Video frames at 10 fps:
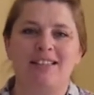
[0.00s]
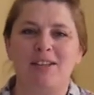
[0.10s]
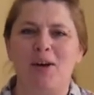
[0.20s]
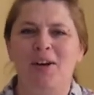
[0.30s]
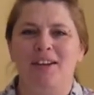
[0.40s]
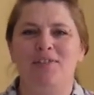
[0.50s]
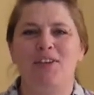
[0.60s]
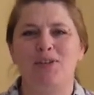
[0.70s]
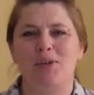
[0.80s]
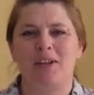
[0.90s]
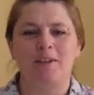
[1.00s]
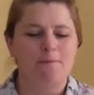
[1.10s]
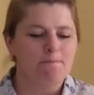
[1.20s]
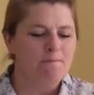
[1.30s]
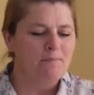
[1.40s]
So if you're doing
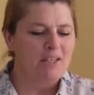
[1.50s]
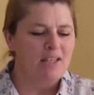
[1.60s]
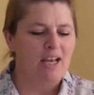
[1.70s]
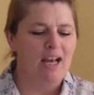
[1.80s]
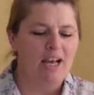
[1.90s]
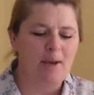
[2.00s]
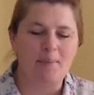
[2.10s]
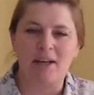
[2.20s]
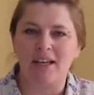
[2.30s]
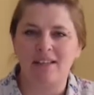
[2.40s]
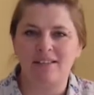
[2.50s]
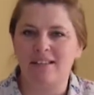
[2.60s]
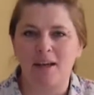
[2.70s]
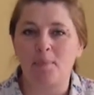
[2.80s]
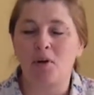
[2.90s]
a